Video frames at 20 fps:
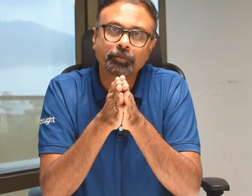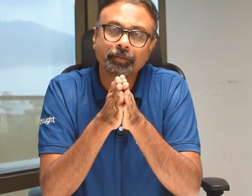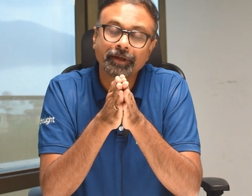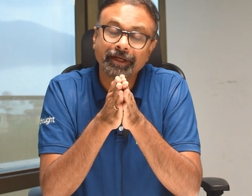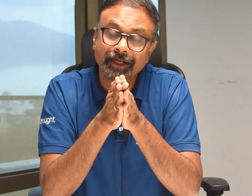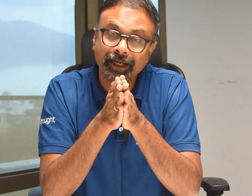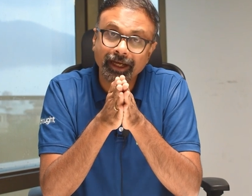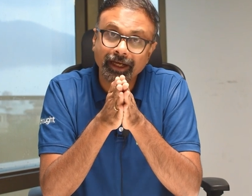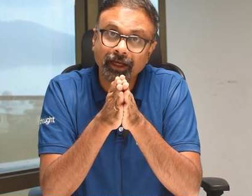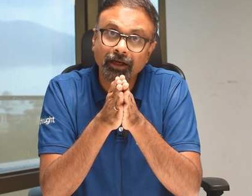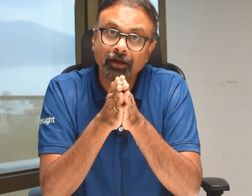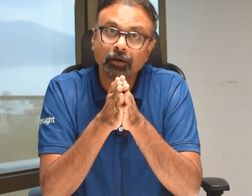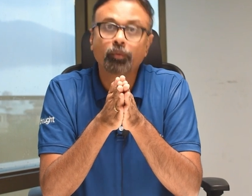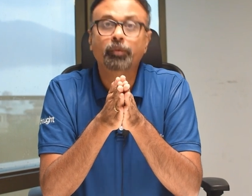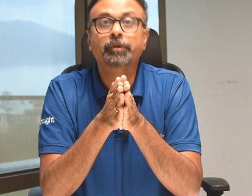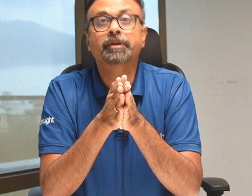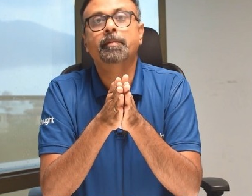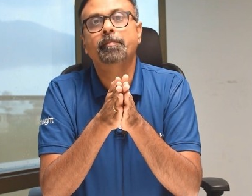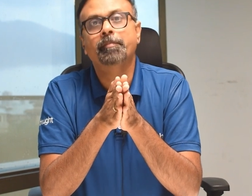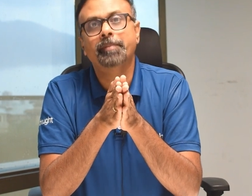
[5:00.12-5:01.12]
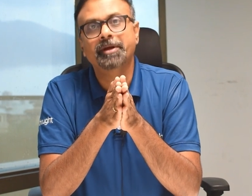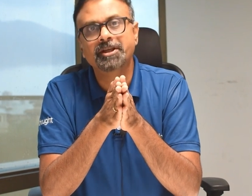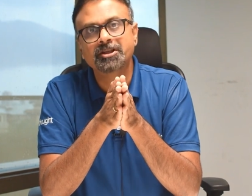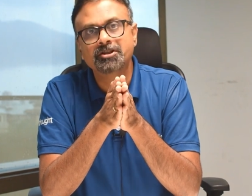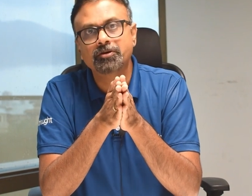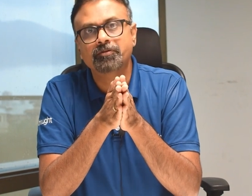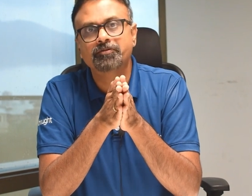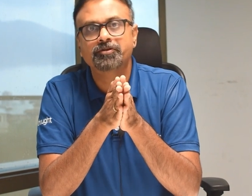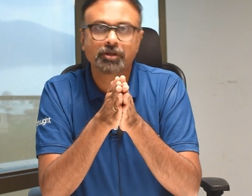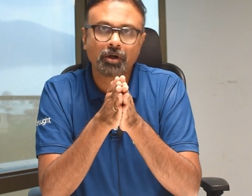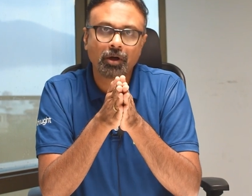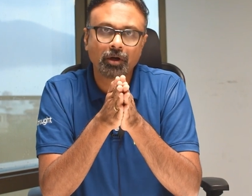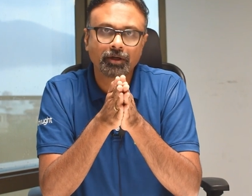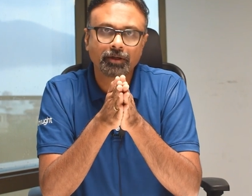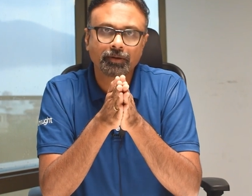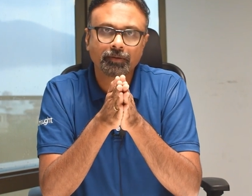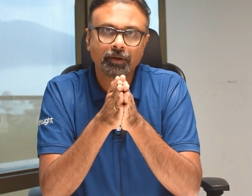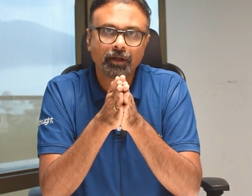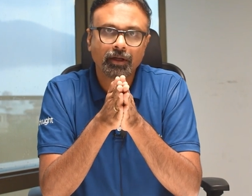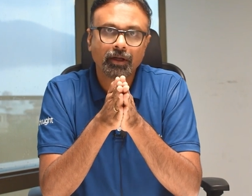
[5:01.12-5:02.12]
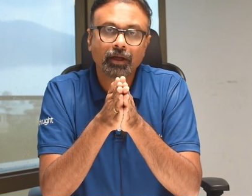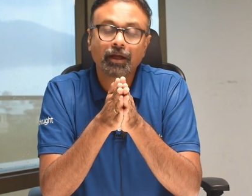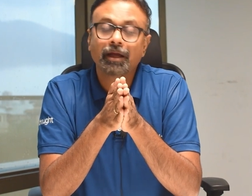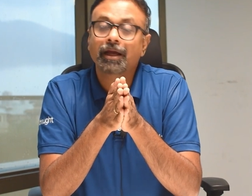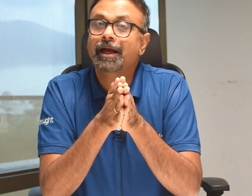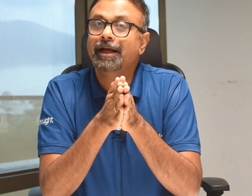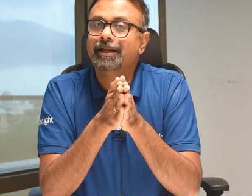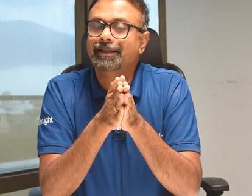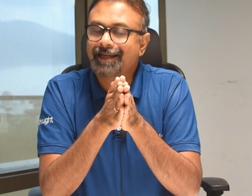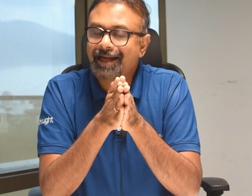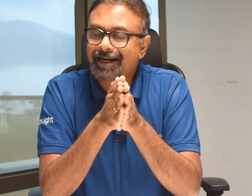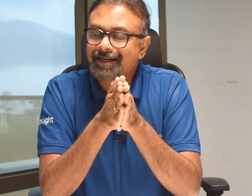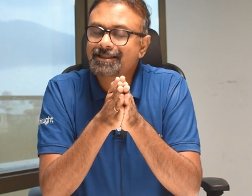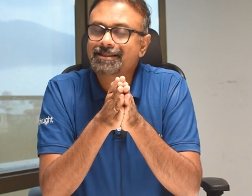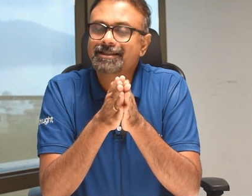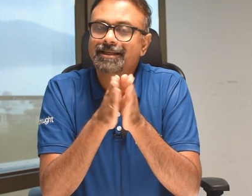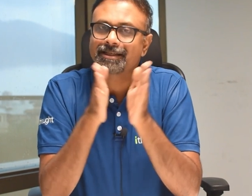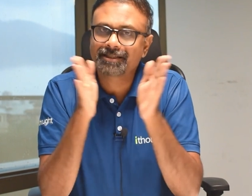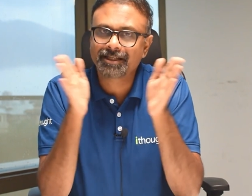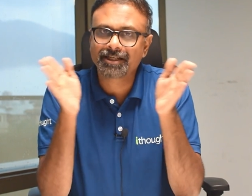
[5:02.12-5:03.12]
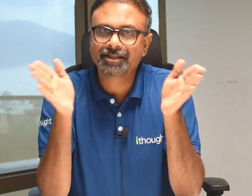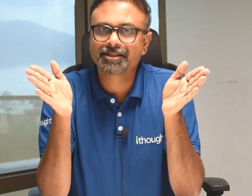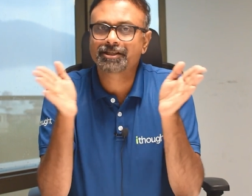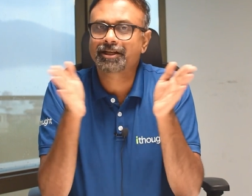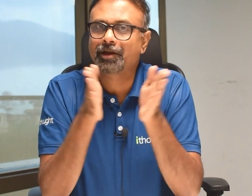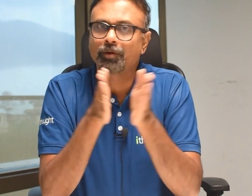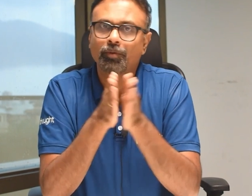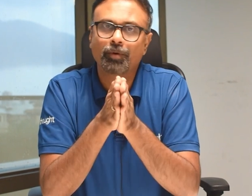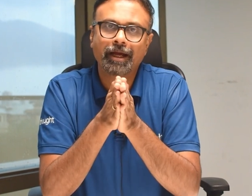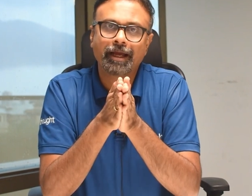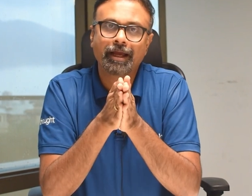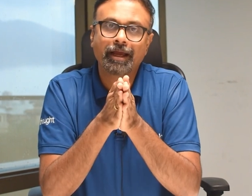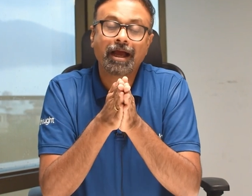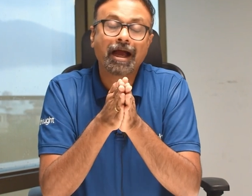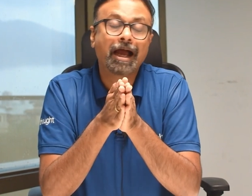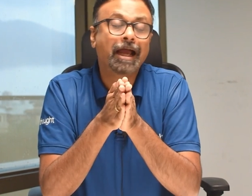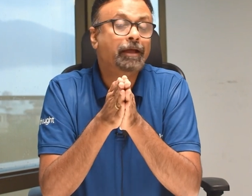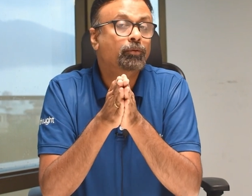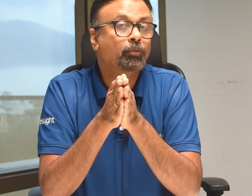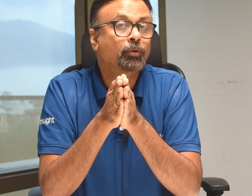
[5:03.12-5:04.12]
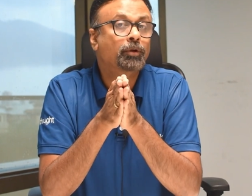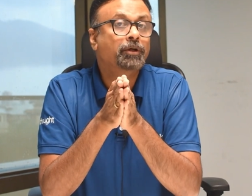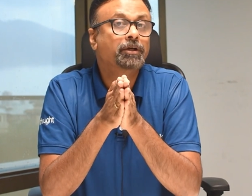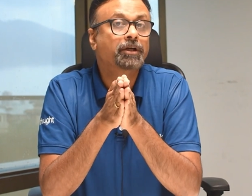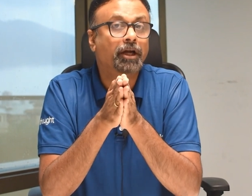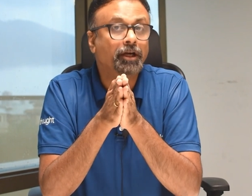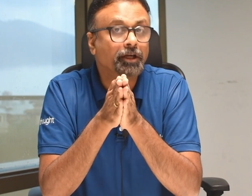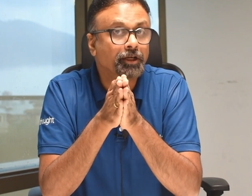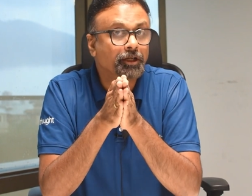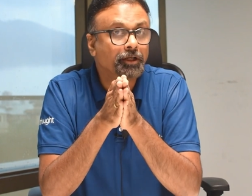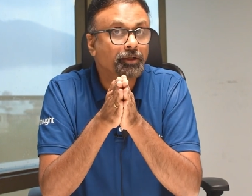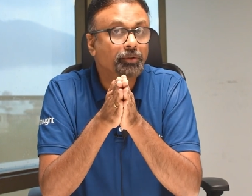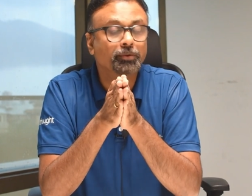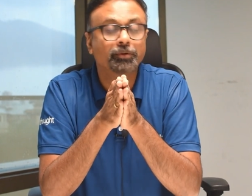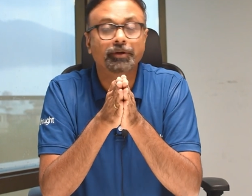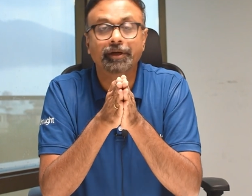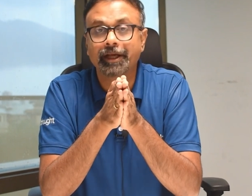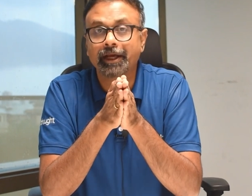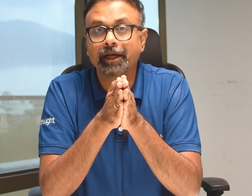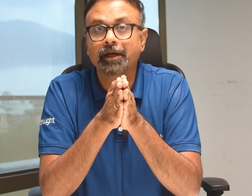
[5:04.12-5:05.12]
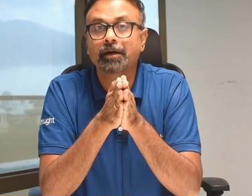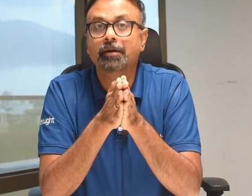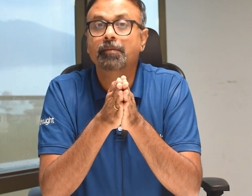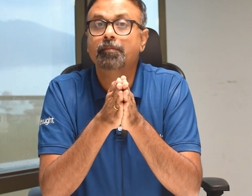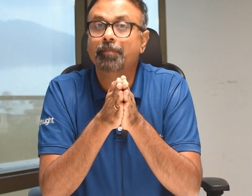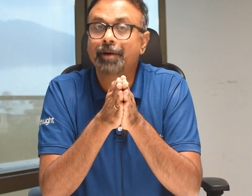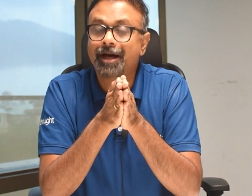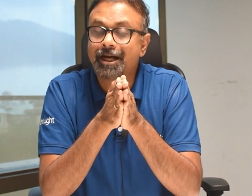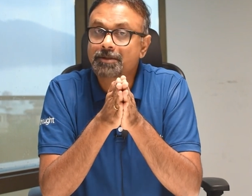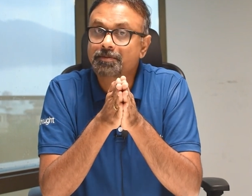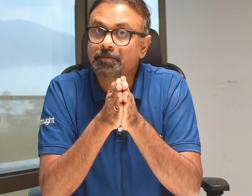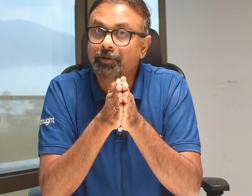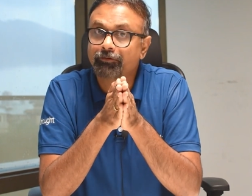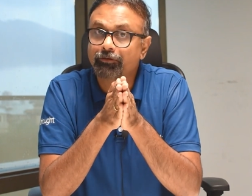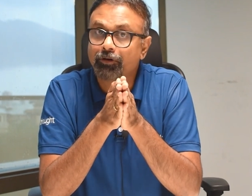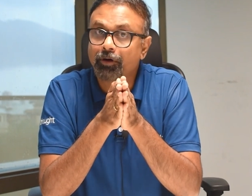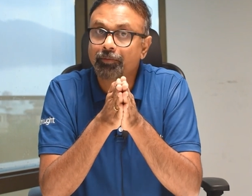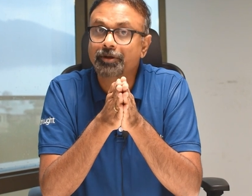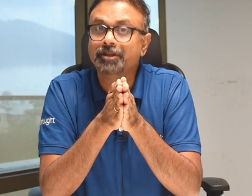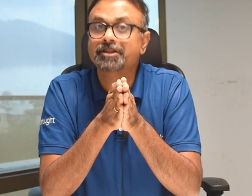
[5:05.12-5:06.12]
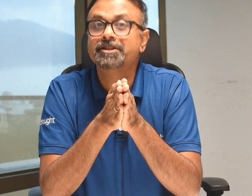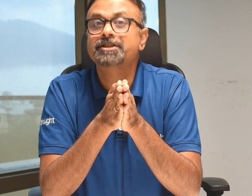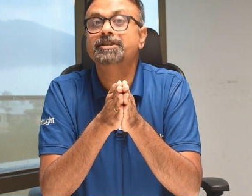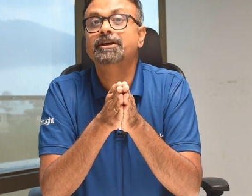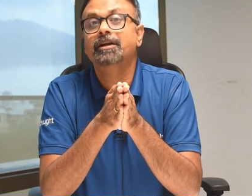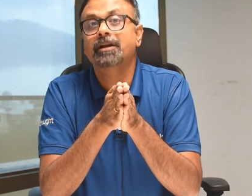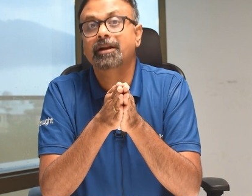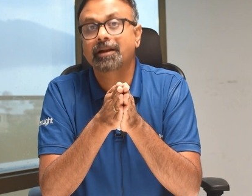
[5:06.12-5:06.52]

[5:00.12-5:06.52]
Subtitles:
be taken with a pinch of salt. And that's essentially why I would continue to take past performance